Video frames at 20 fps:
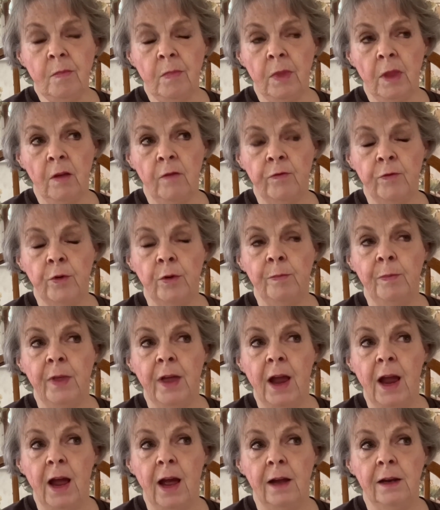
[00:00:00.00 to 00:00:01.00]
from
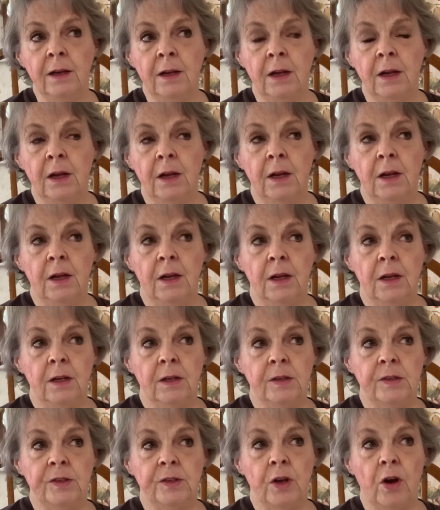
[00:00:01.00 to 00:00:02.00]
that.
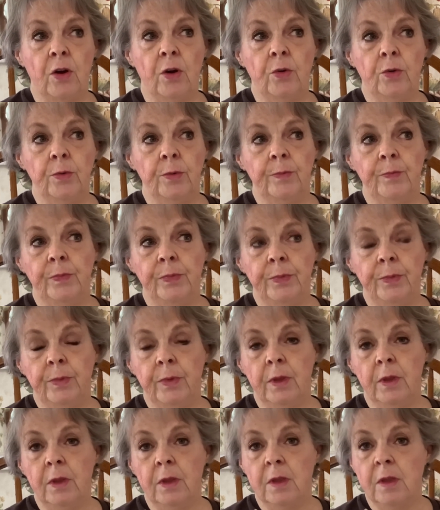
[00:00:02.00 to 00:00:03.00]
So
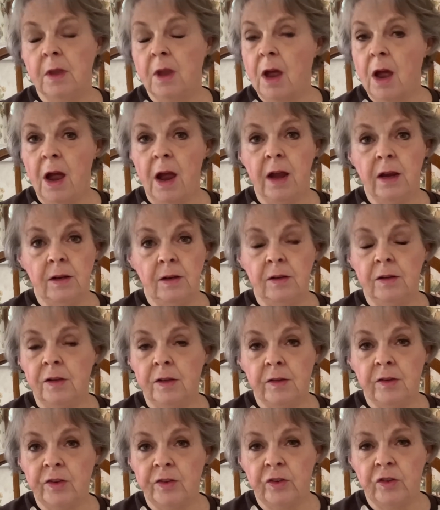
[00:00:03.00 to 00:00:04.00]
I
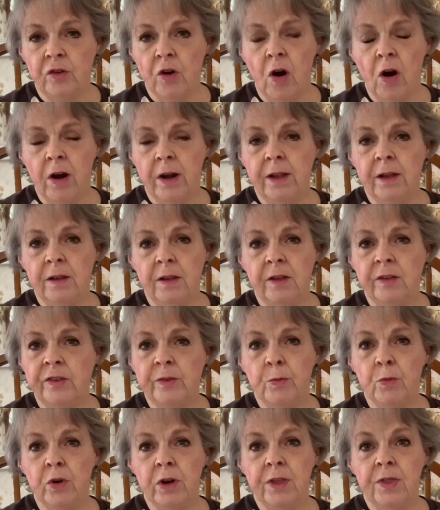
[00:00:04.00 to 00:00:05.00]
started this
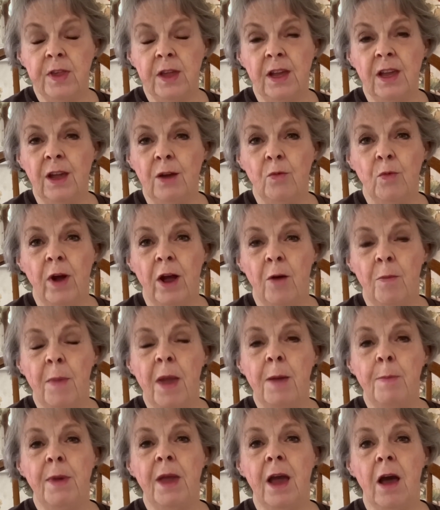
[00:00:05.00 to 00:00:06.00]
morning thinking, well,
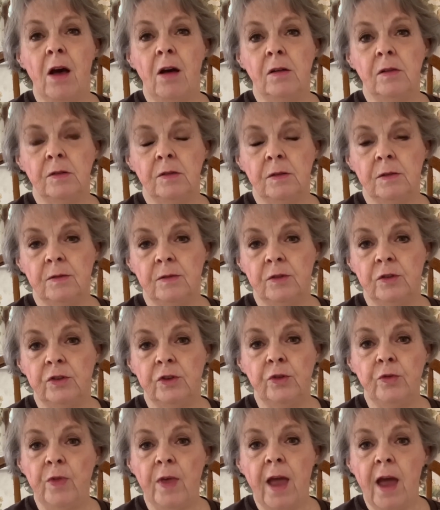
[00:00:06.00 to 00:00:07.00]
maybe I'll
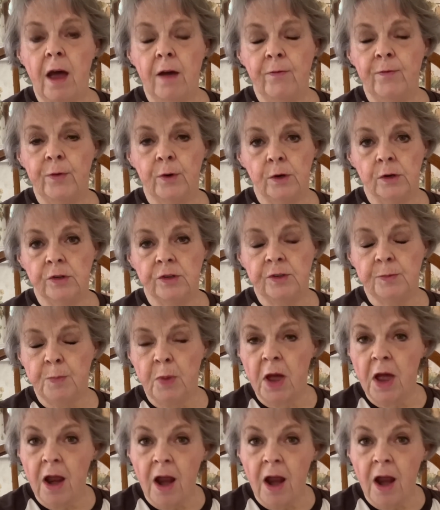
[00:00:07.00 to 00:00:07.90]
do that first, but